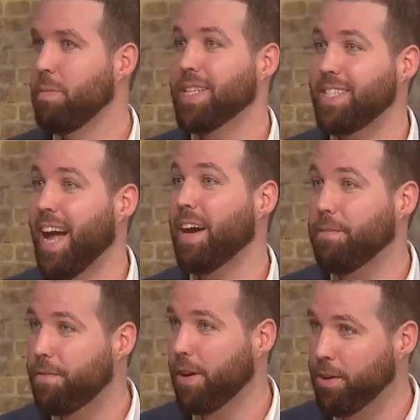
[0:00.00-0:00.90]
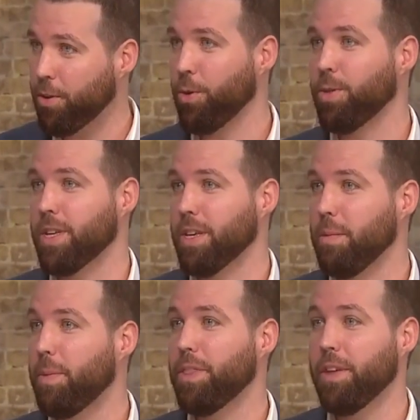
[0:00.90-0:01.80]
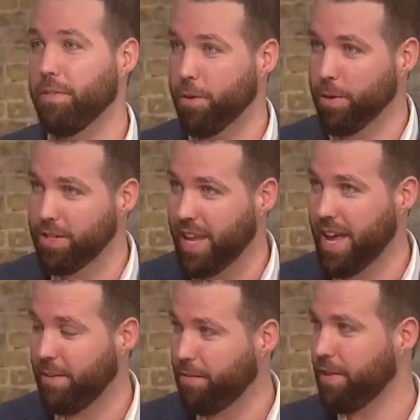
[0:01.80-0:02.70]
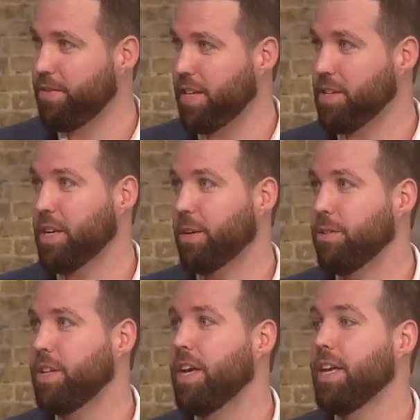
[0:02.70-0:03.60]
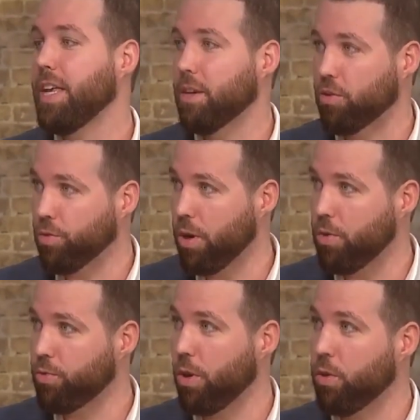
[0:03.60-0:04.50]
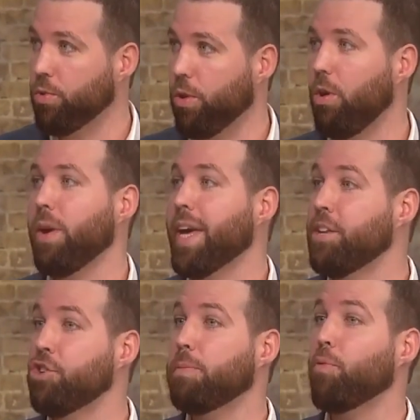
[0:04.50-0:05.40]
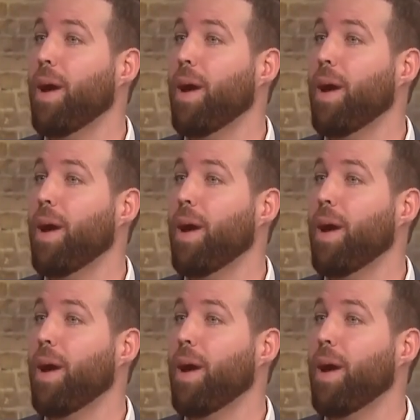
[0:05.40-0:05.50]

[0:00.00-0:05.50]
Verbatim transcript: It's not fun early, but the first 10, 15 years, it'll grow, grow, grow, and you're